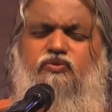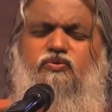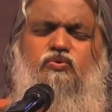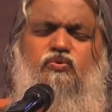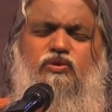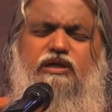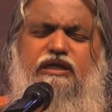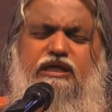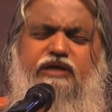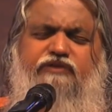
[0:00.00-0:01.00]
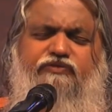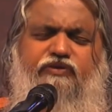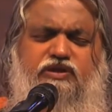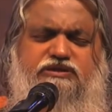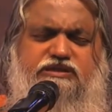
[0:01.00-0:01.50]
you give
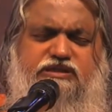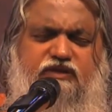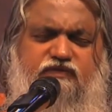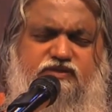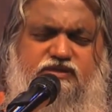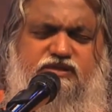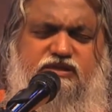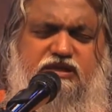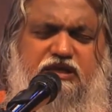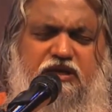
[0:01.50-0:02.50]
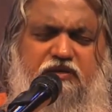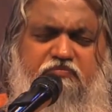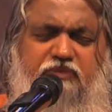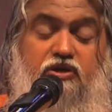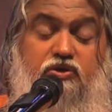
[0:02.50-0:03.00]
yourselves
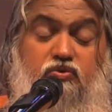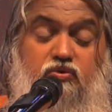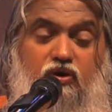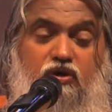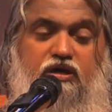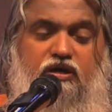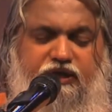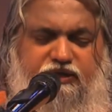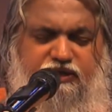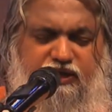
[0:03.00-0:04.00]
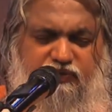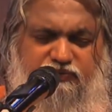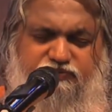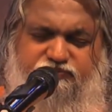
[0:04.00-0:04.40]
back to God right now.